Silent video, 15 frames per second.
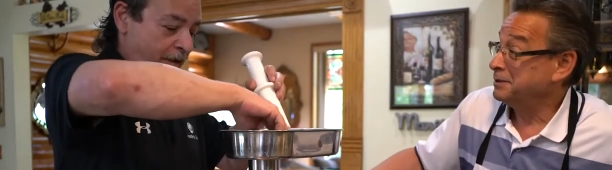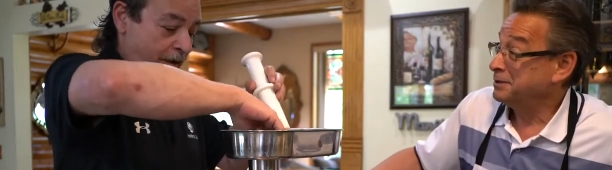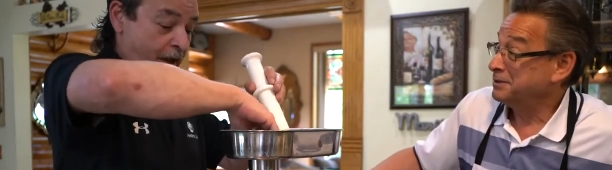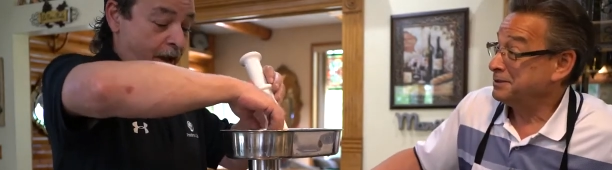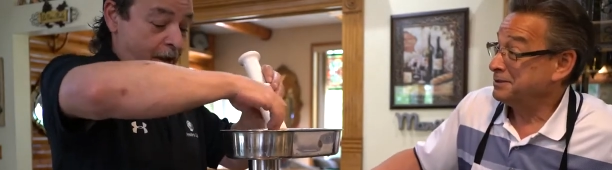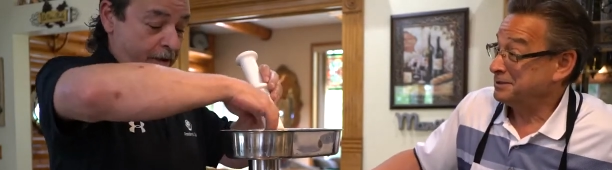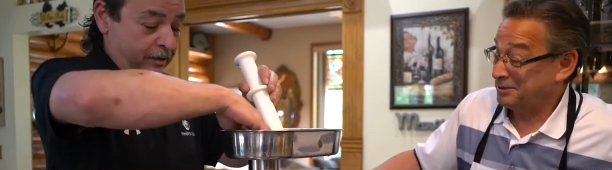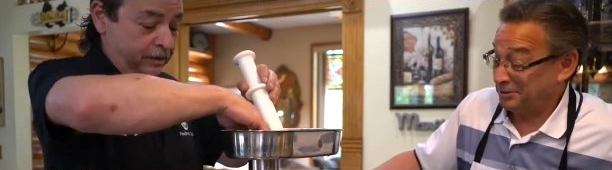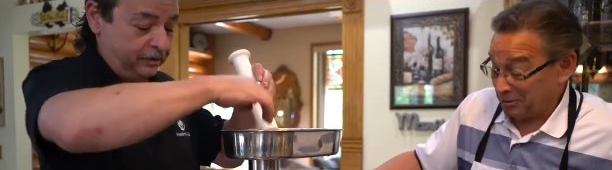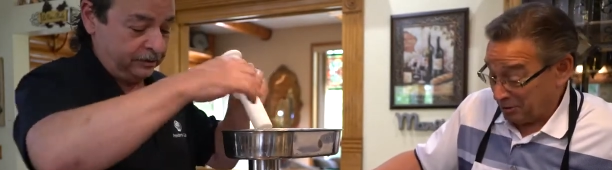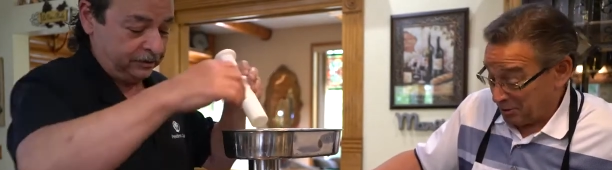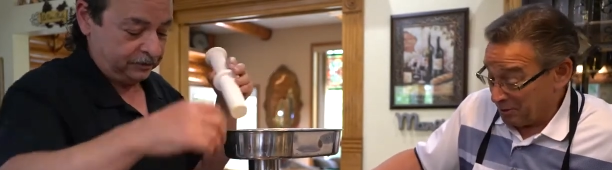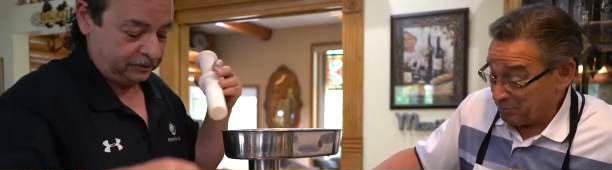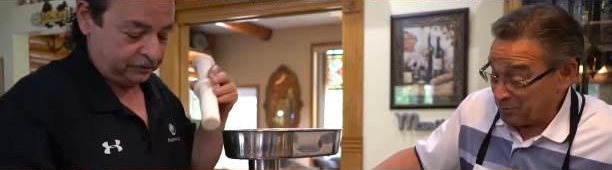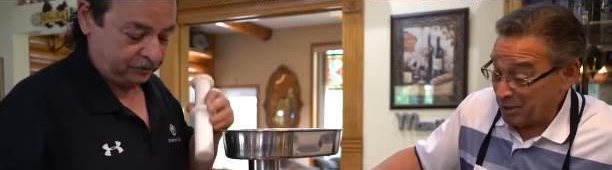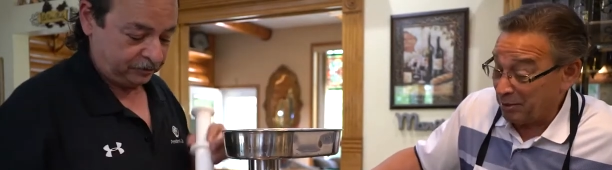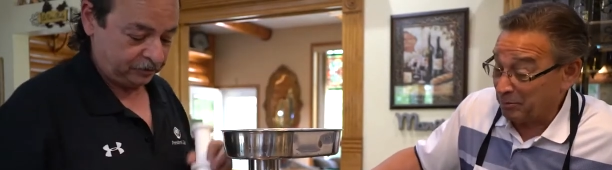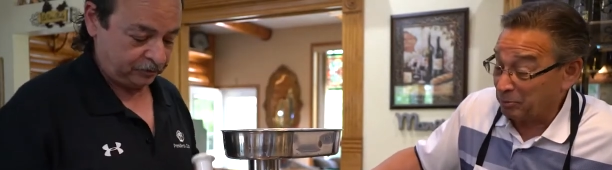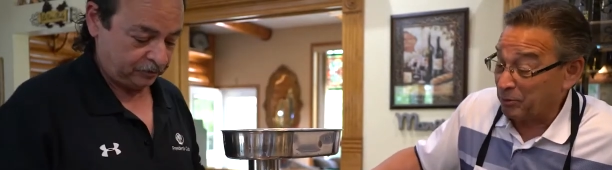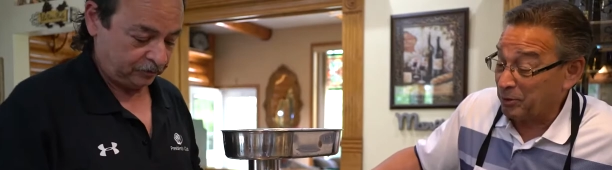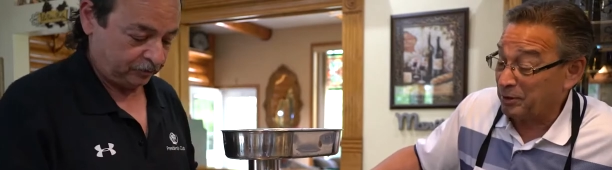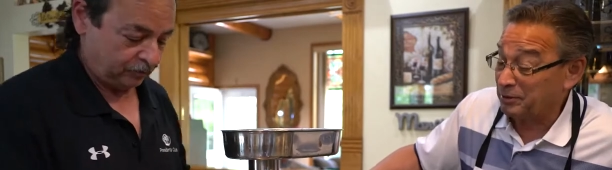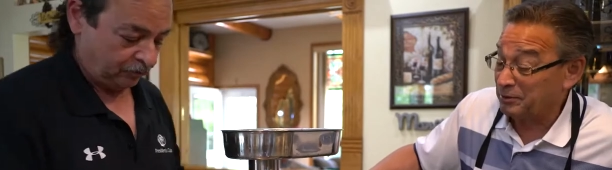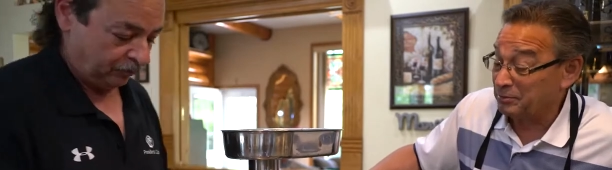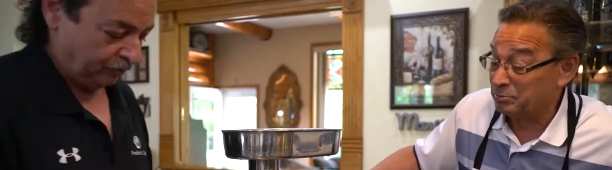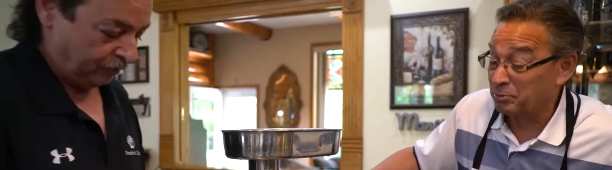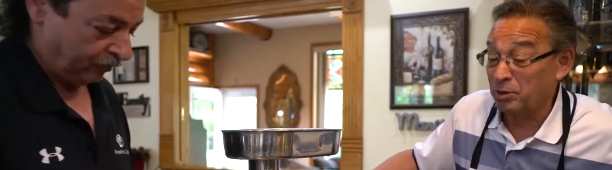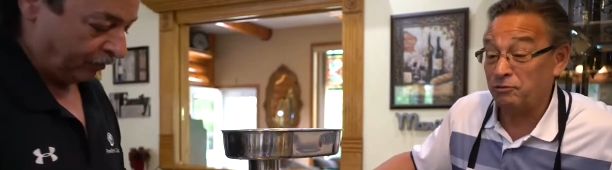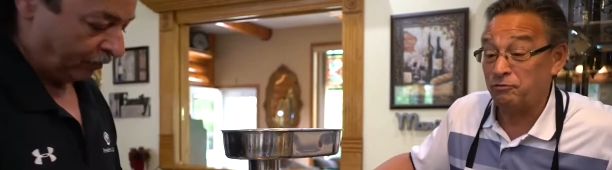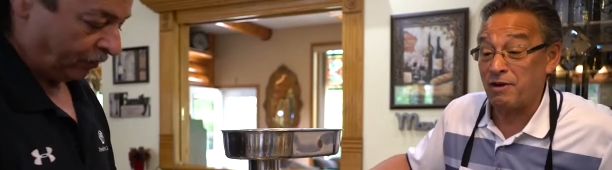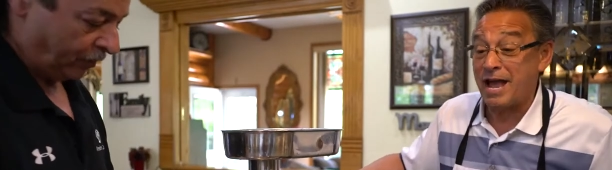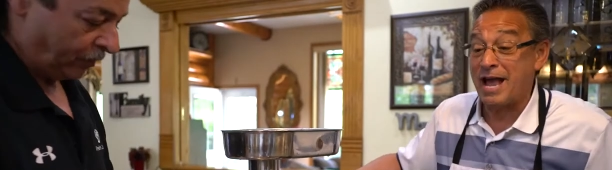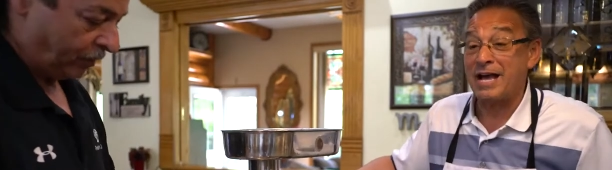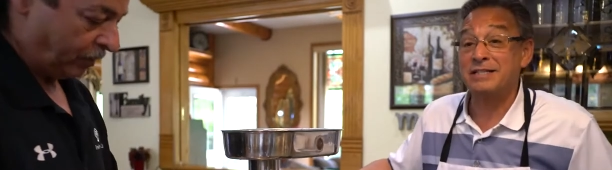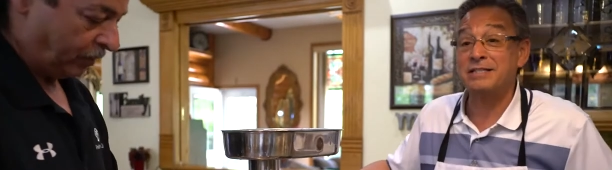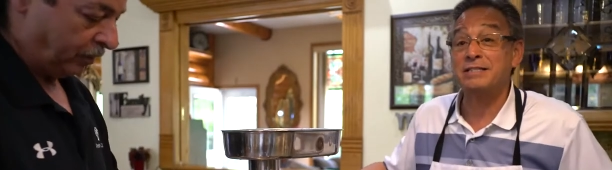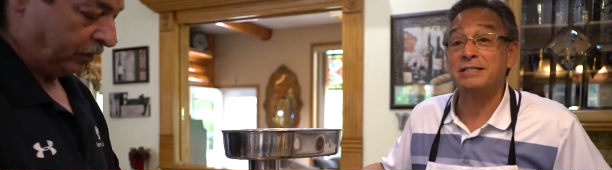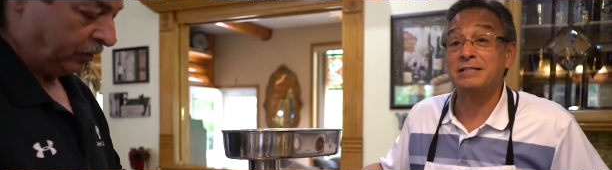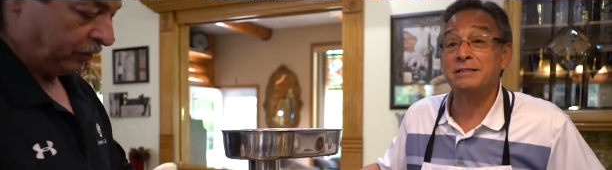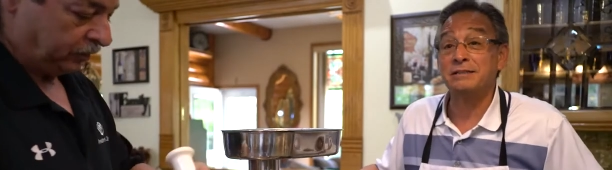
Speaker 1: Yeah. it comes out pretty pretty fast.